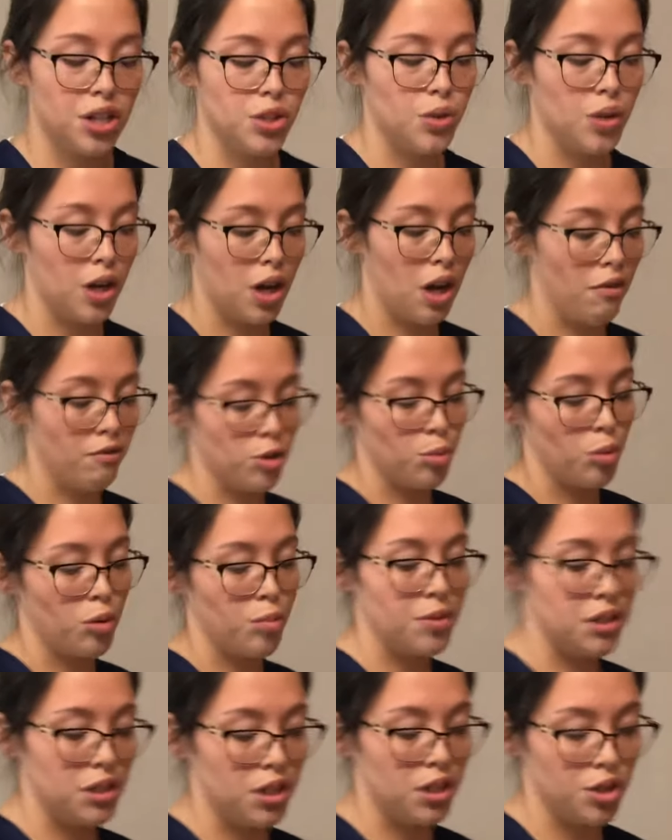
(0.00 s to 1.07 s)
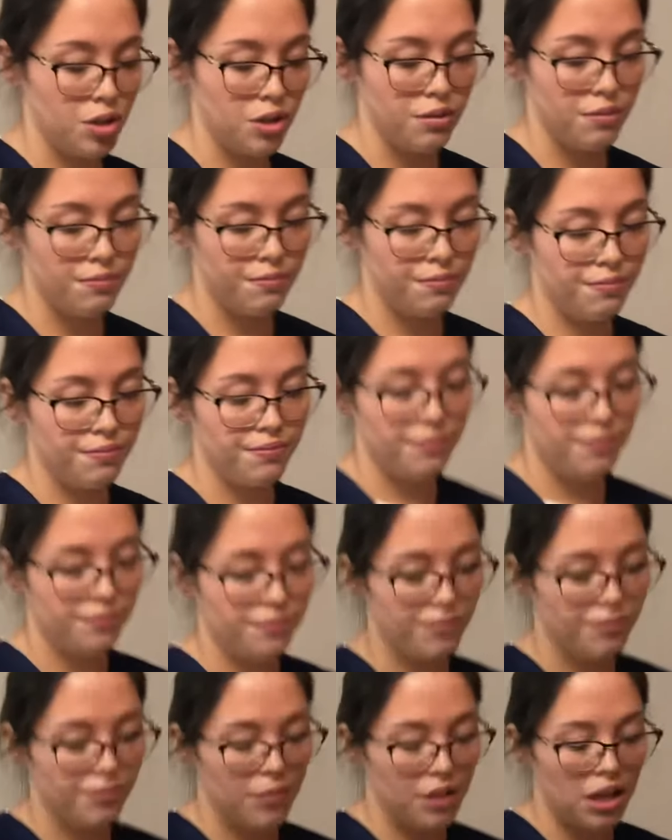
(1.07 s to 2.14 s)
to a comfortable position.
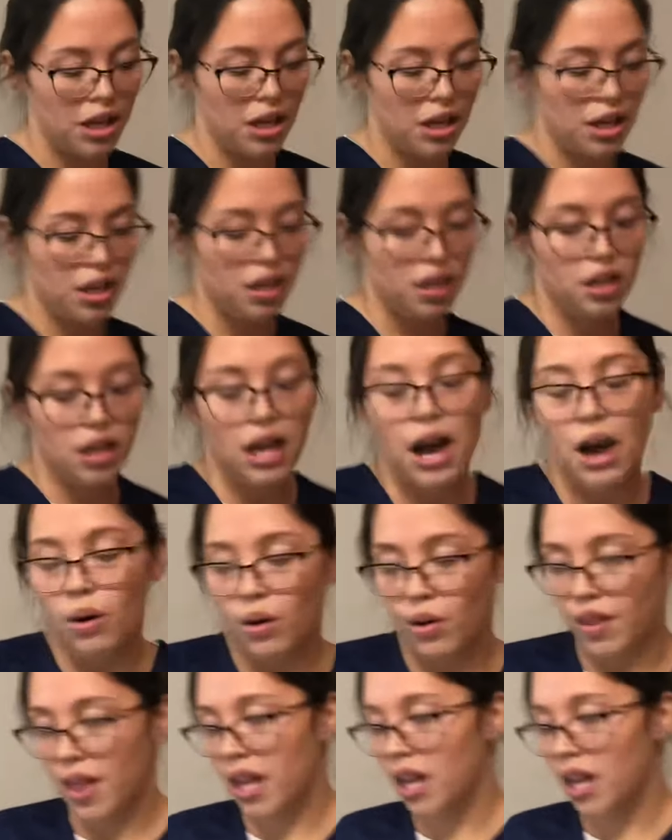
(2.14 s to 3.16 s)
I will then